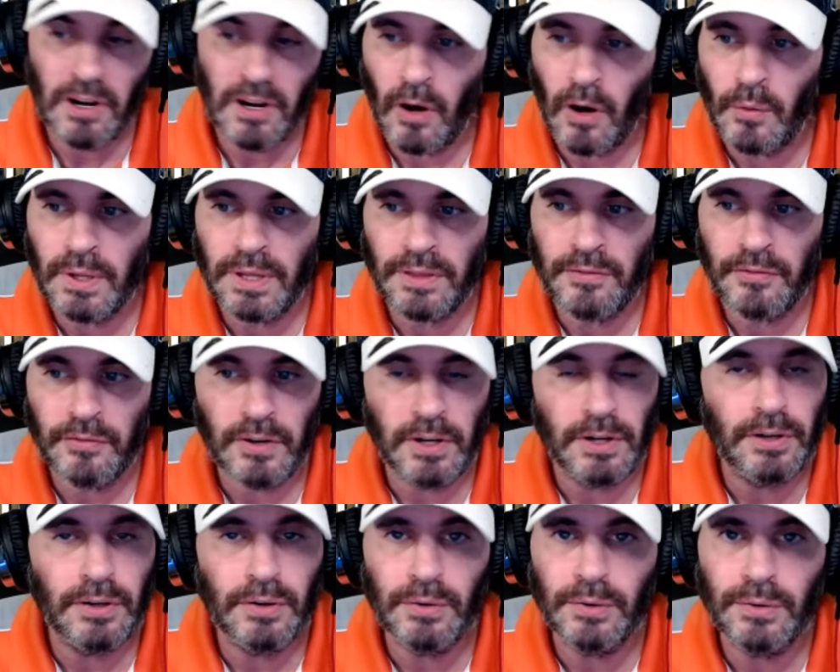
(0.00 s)
going
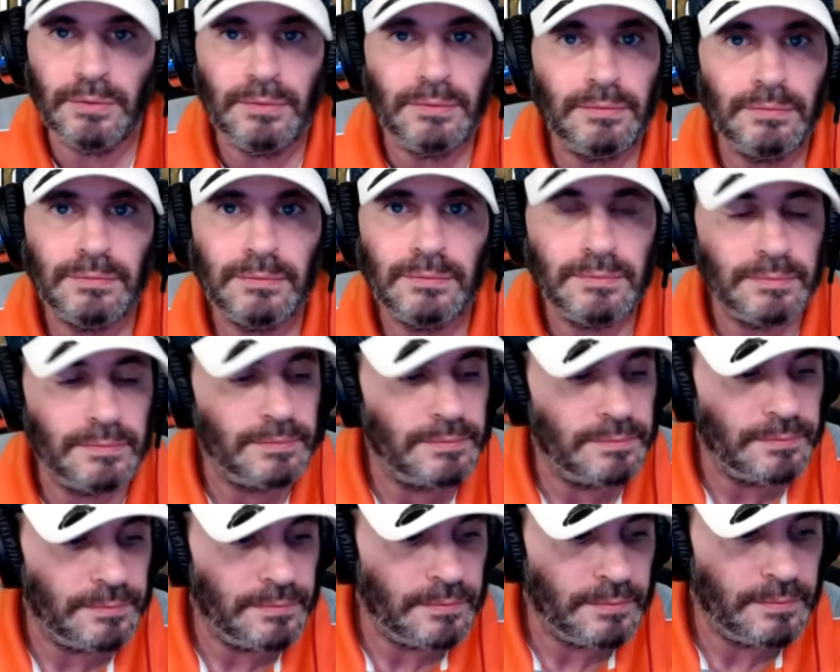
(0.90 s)
through,
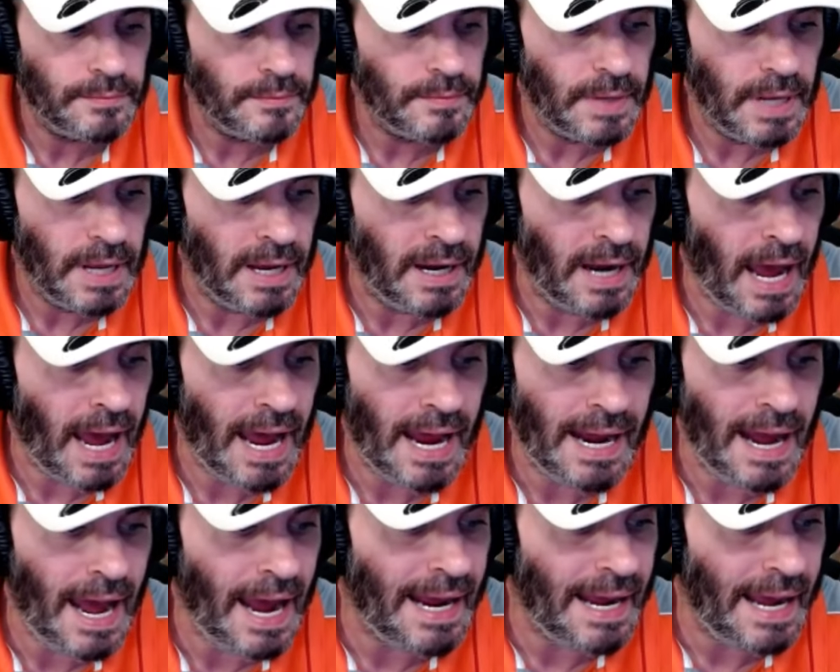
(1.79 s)
and
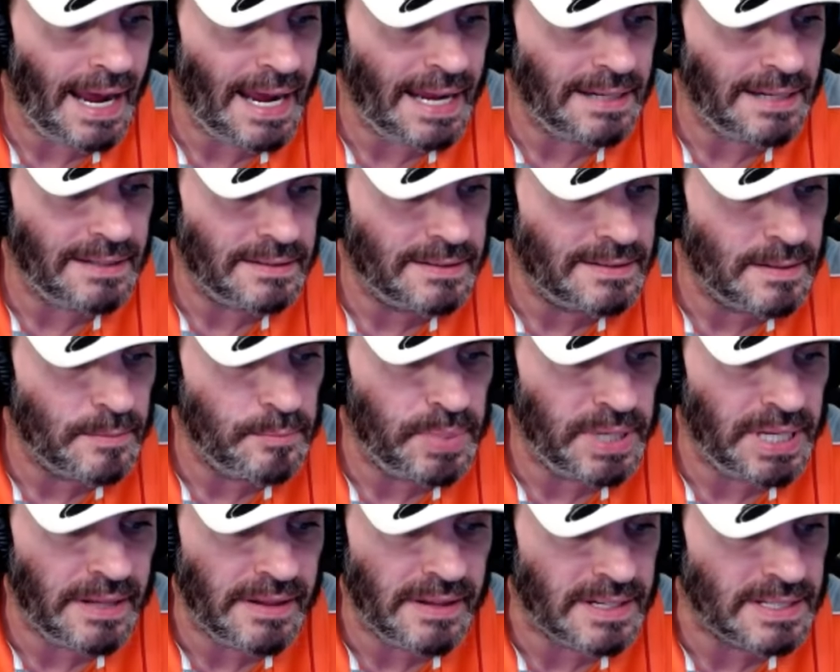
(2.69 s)
I hate to
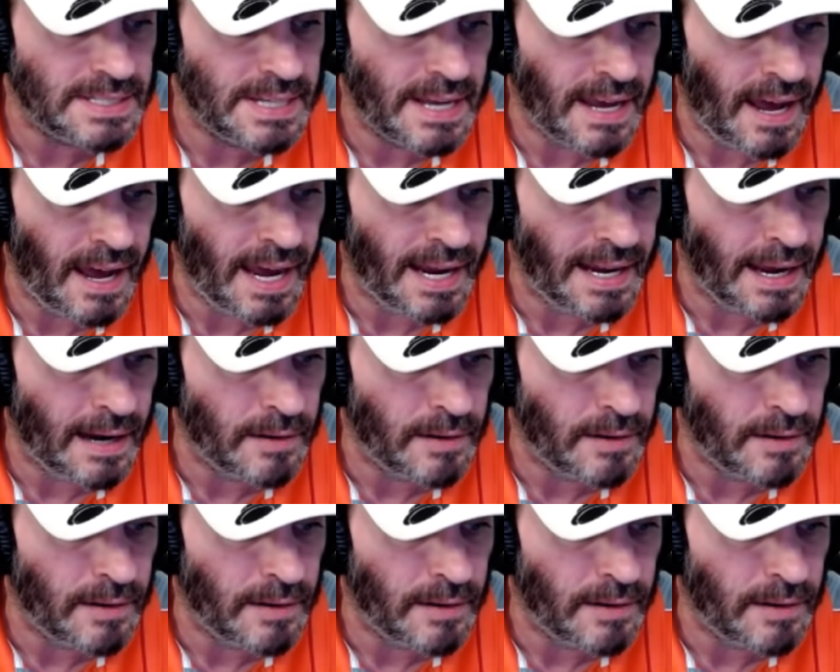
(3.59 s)
be this guy.